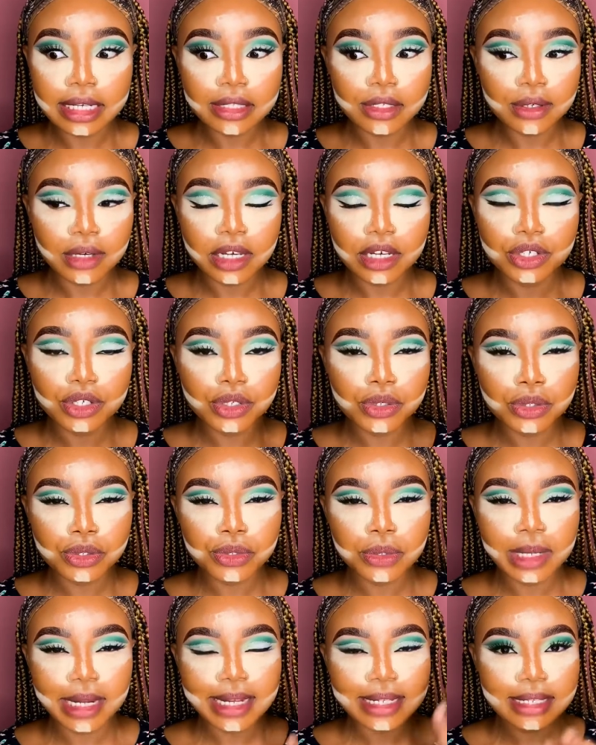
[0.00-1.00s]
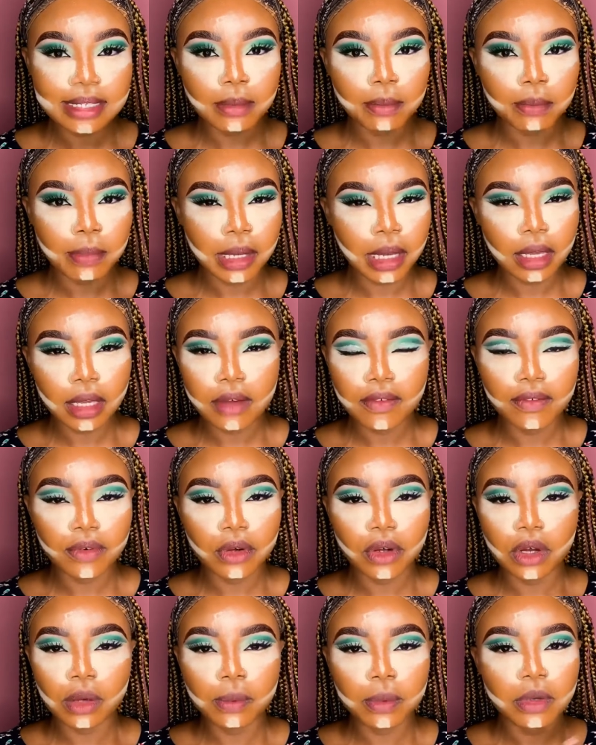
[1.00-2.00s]
you can choose to let it bake for a
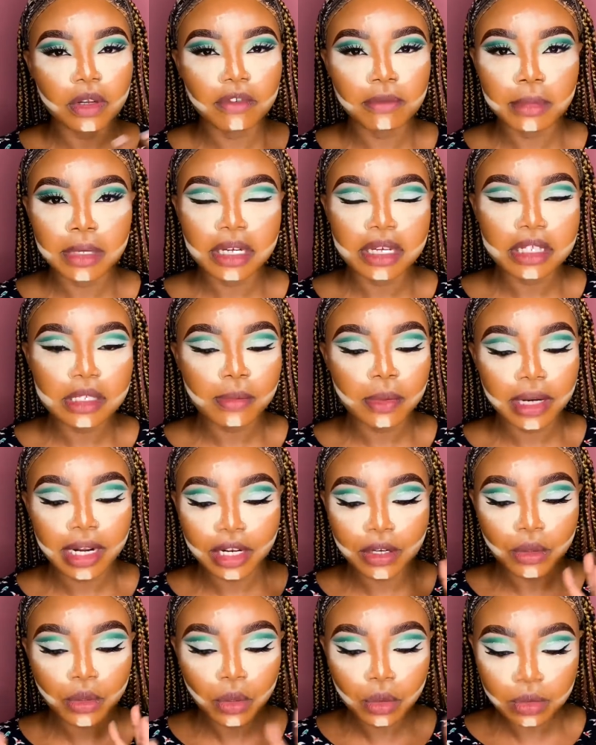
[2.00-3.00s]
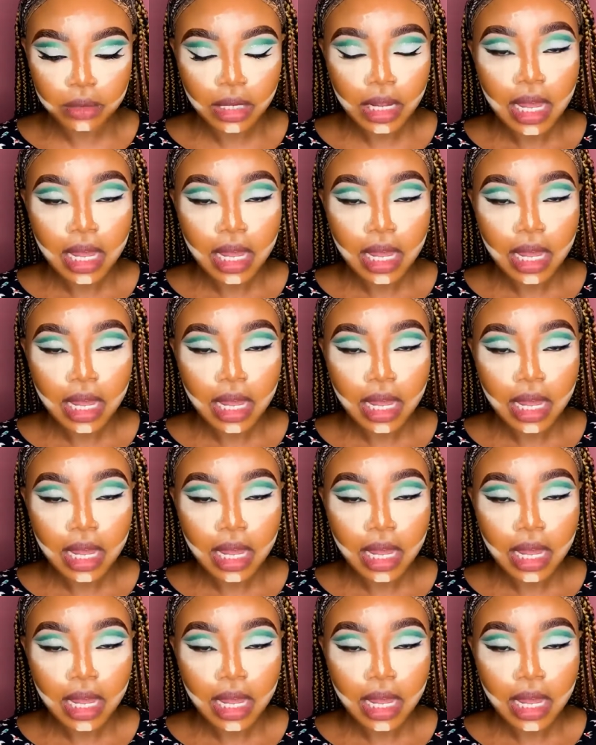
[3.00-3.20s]
couple of minutes, but I don't